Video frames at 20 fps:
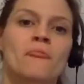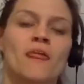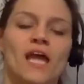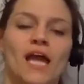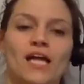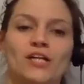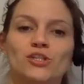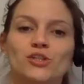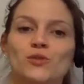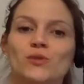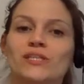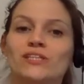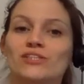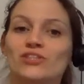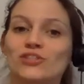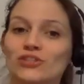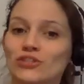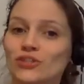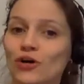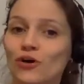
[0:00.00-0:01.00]
and you can
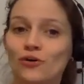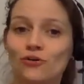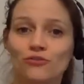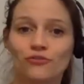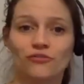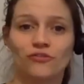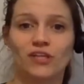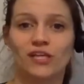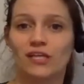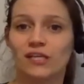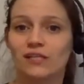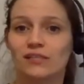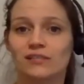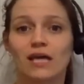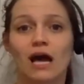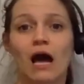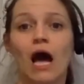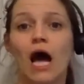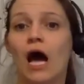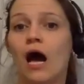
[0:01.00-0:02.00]
solve these
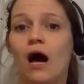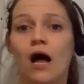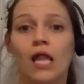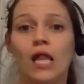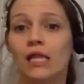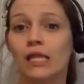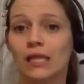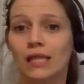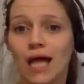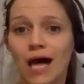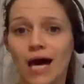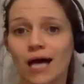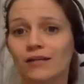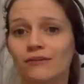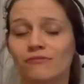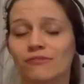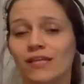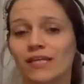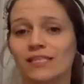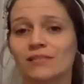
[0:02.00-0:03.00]
a lot
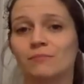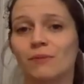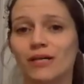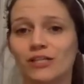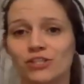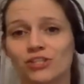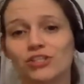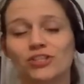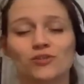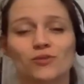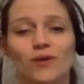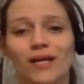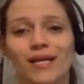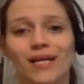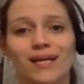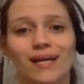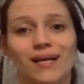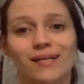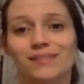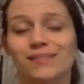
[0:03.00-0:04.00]
of these by just
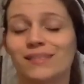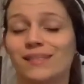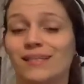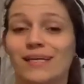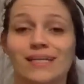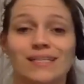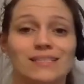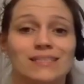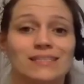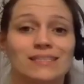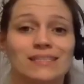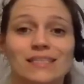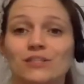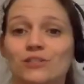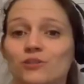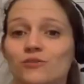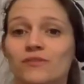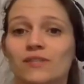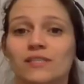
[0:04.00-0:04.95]
recognizing that it's C2V